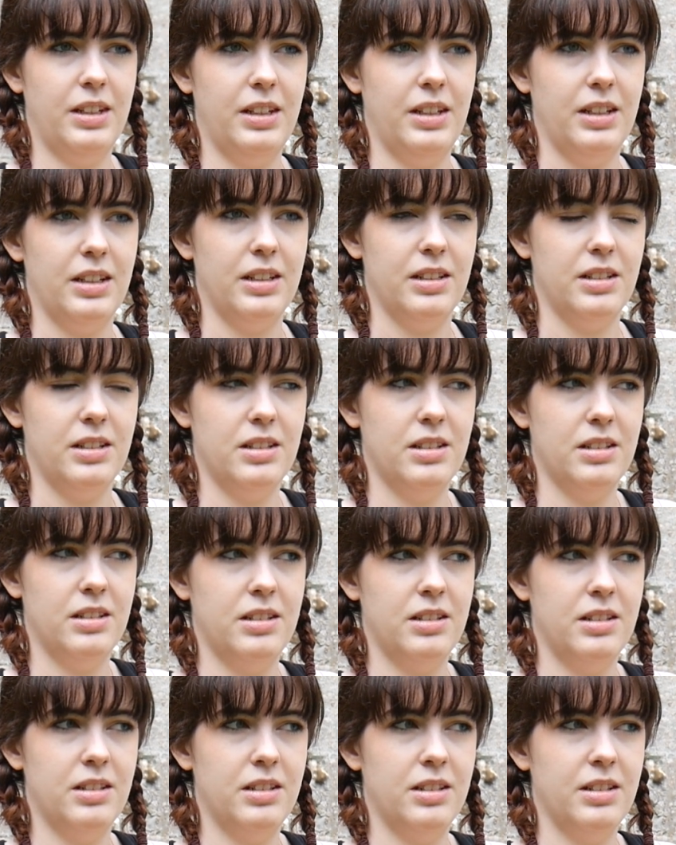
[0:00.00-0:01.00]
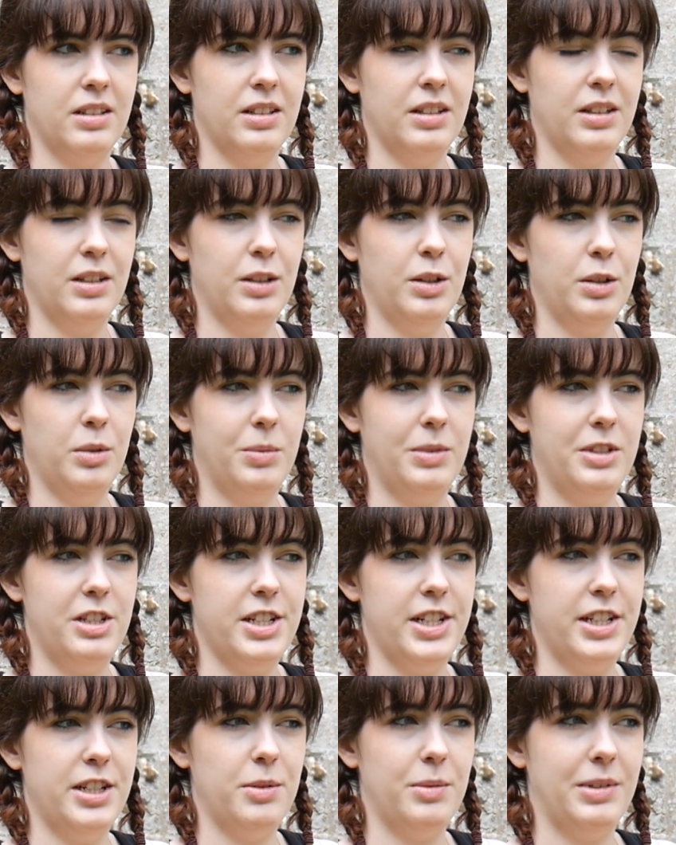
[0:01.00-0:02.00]
Yeah. We
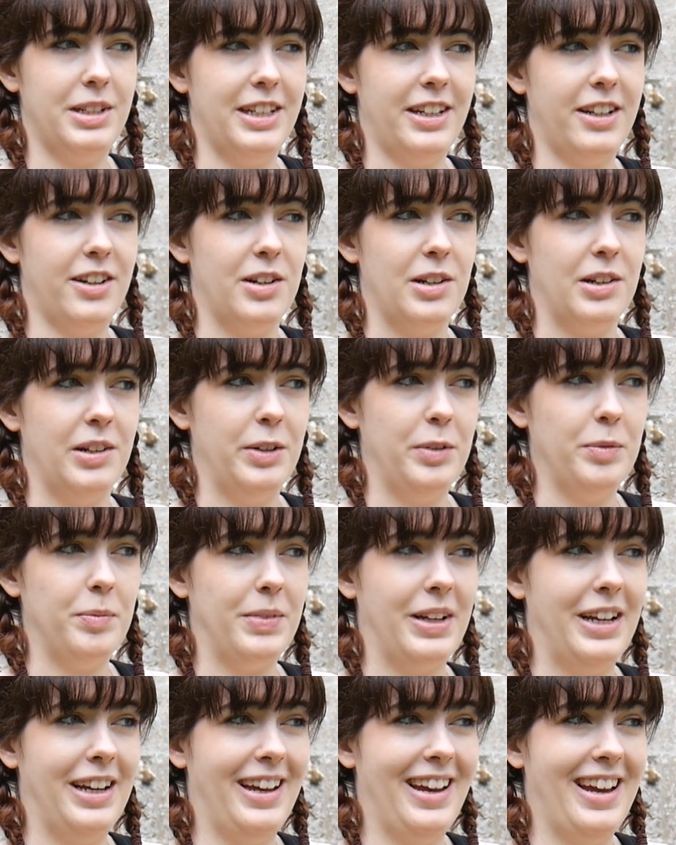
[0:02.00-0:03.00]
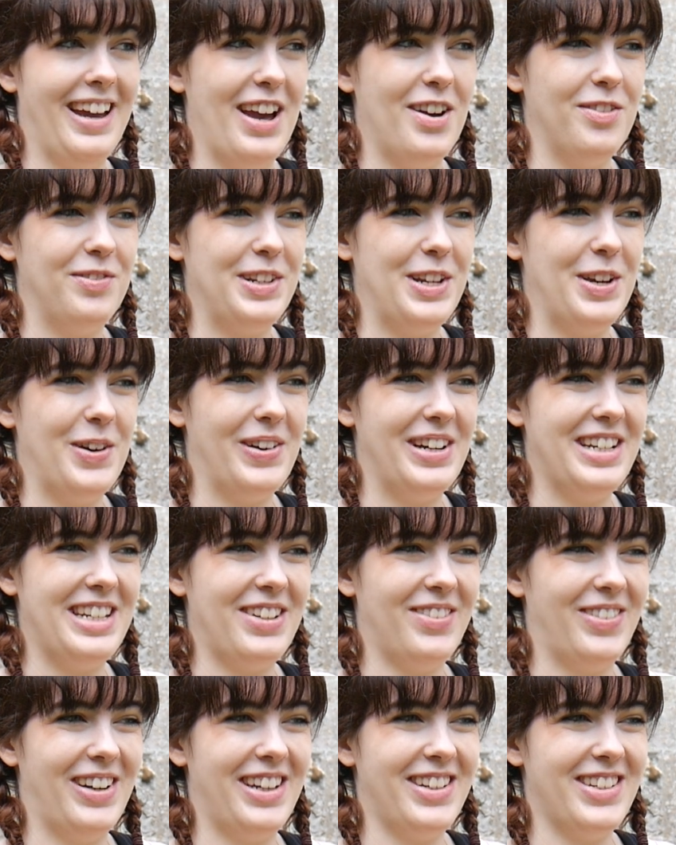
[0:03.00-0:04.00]
genuinely can't. I have no idea
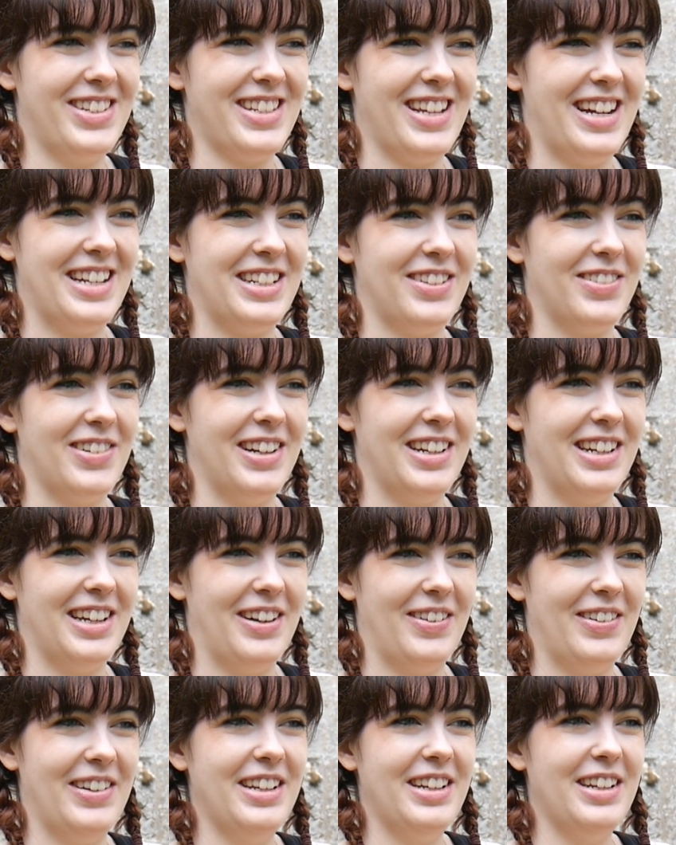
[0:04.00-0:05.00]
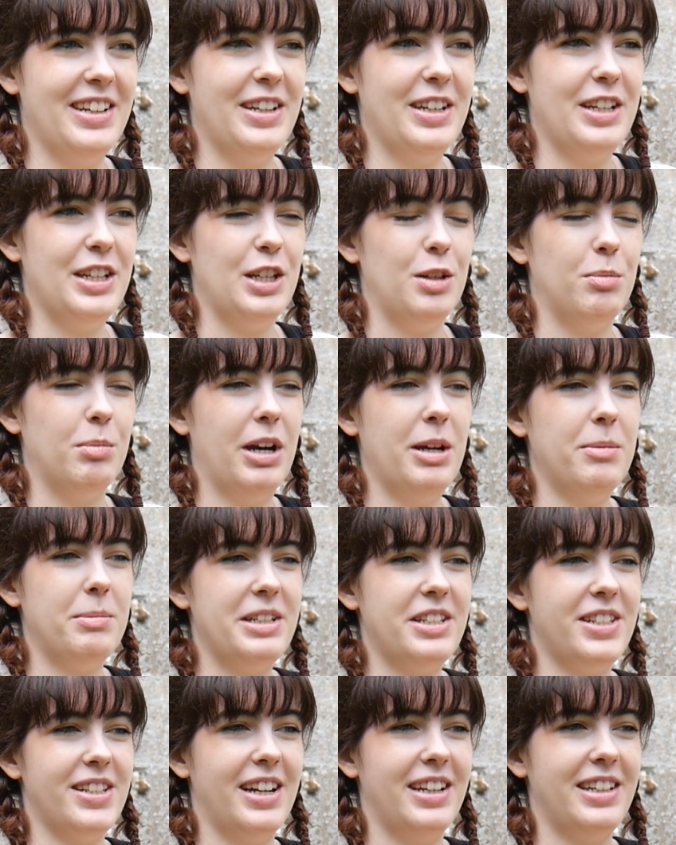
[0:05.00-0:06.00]
where you're standing right now. You might be
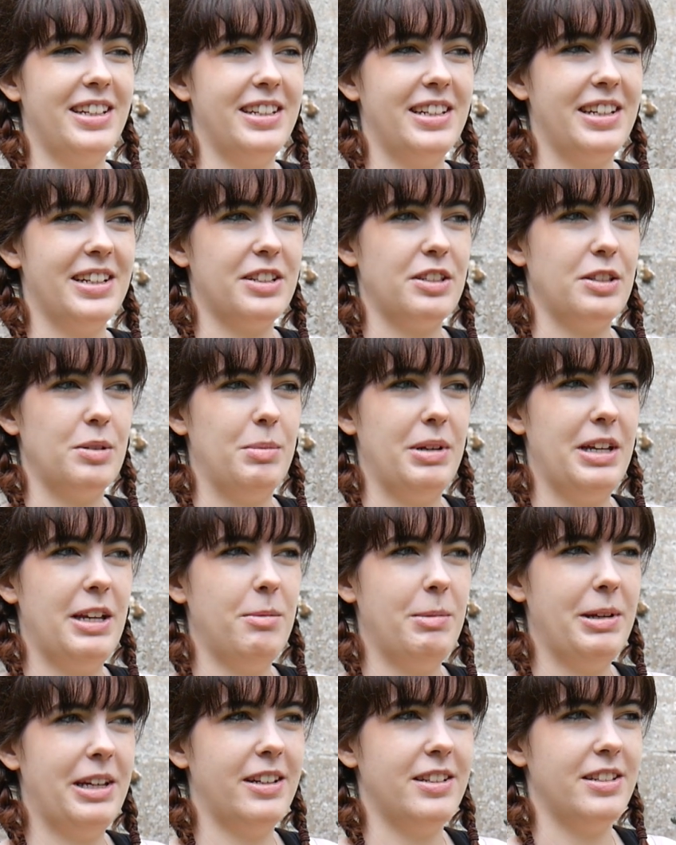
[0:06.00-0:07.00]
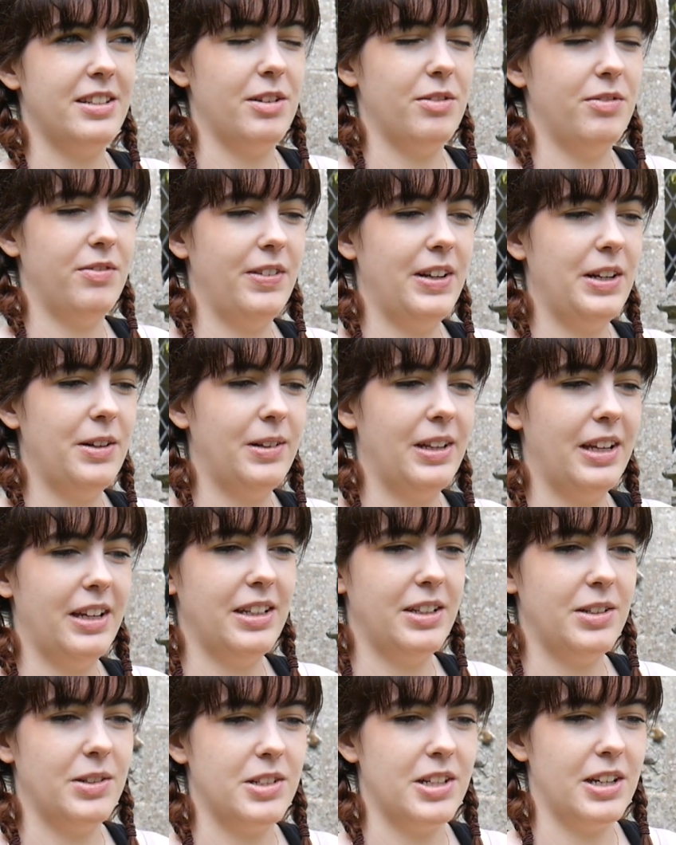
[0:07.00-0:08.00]
standing next to me because I feel like
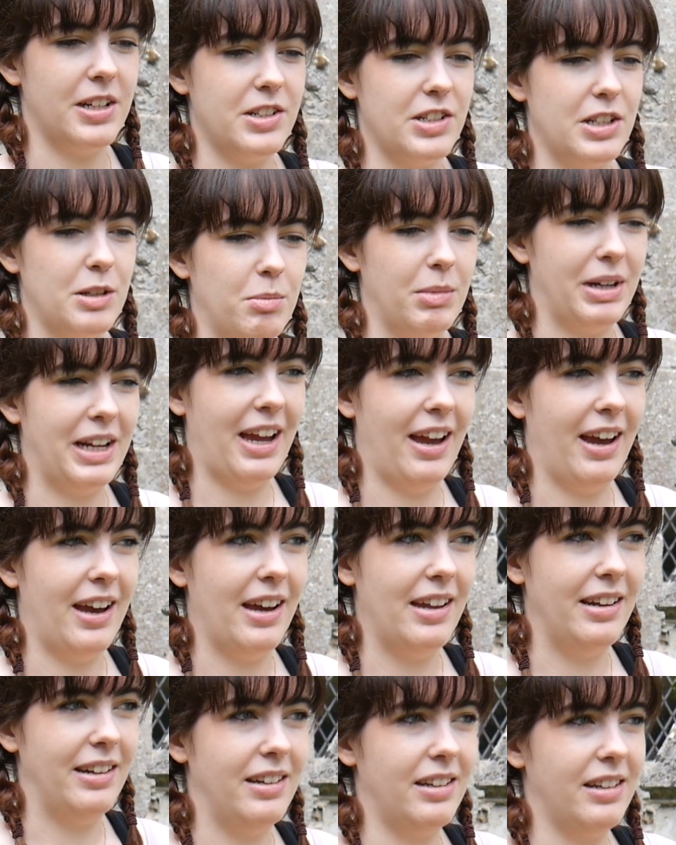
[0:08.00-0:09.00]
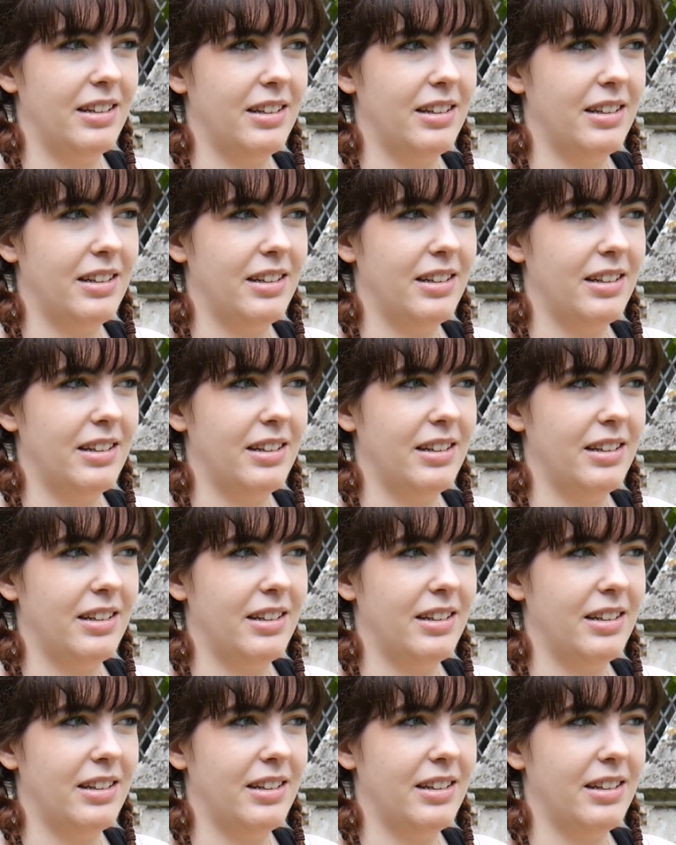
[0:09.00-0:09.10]
you're touching my hand.